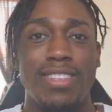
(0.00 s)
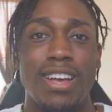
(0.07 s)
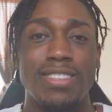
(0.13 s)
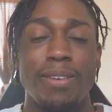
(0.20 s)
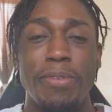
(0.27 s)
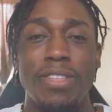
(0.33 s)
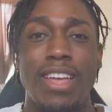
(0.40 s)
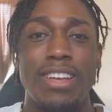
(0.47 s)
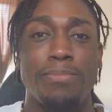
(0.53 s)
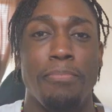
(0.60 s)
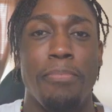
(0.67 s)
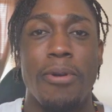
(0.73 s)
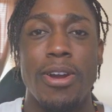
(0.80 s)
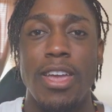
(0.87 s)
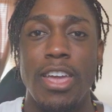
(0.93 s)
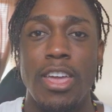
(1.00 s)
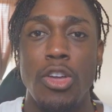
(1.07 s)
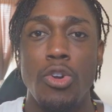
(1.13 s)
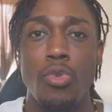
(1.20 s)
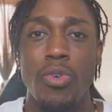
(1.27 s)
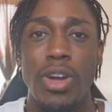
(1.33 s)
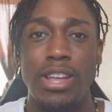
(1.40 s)
not something that's bringing
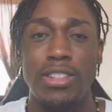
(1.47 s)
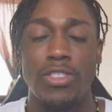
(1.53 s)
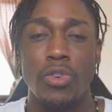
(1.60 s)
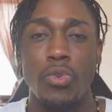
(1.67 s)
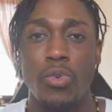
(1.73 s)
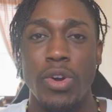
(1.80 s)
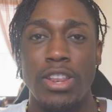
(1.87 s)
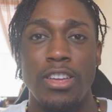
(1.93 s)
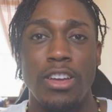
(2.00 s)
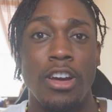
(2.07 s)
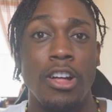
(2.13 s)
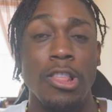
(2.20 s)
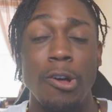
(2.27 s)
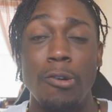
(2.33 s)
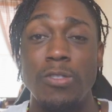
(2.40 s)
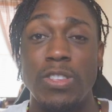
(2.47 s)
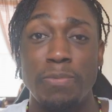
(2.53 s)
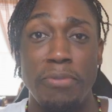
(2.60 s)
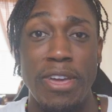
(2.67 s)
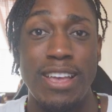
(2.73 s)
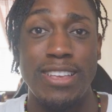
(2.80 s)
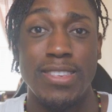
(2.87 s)
you into an enclosed
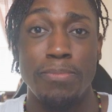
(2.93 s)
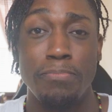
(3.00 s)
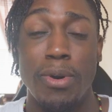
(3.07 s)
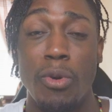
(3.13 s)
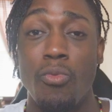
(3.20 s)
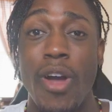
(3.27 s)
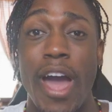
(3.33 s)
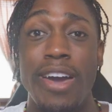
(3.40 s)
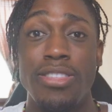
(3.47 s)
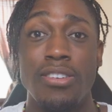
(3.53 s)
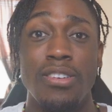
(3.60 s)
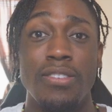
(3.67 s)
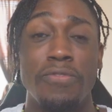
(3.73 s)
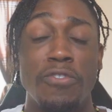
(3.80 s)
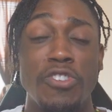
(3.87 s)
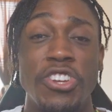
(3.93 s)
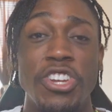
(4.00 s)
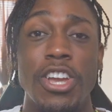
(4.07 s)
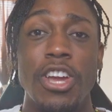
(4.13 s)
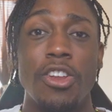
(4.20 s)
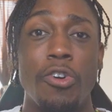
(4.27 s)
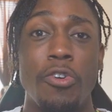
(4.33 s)
space, but rather
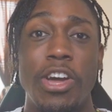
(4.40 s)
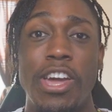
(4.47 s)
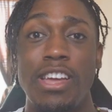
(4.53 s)
Fushiguro